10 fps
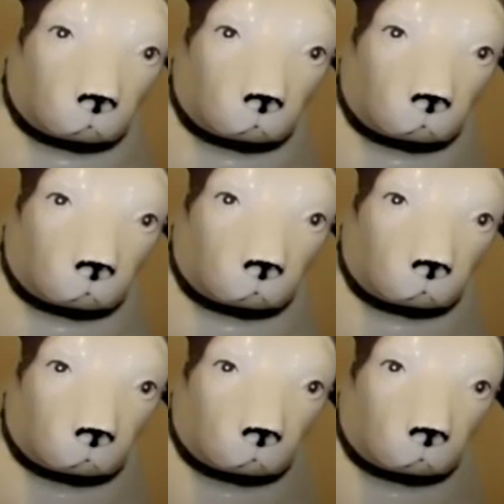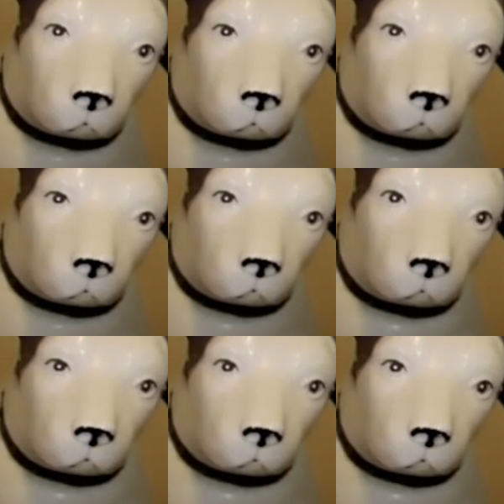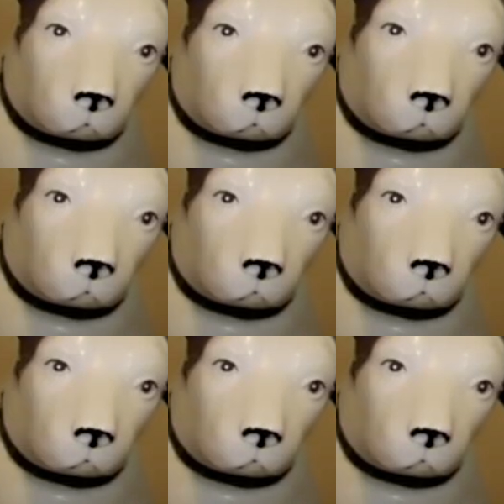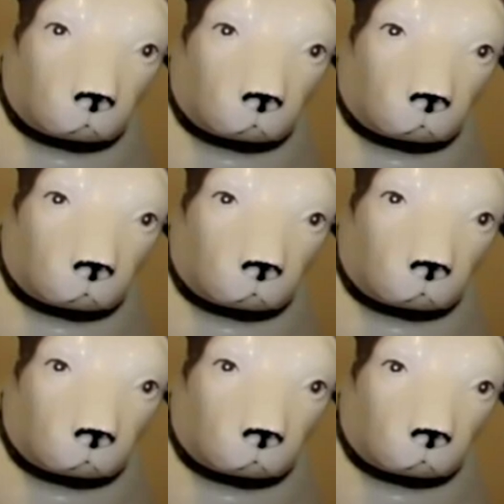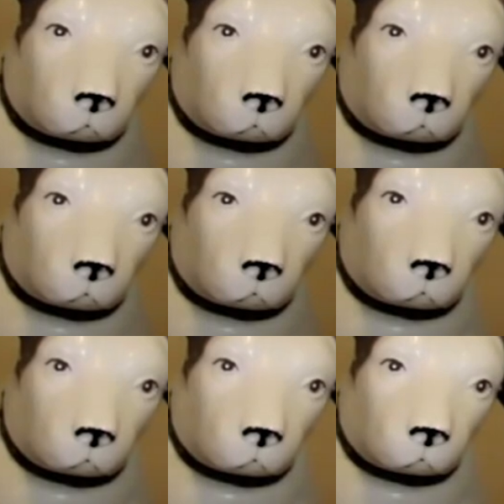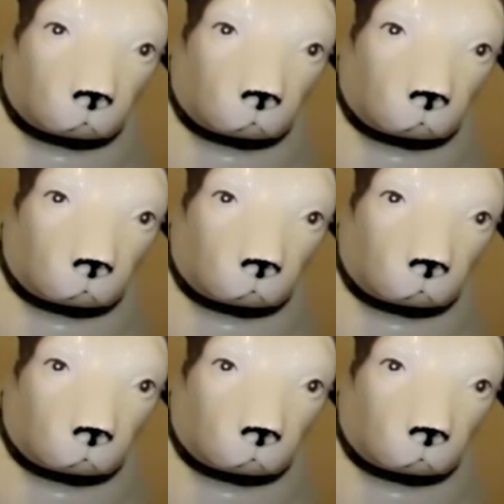[no speech]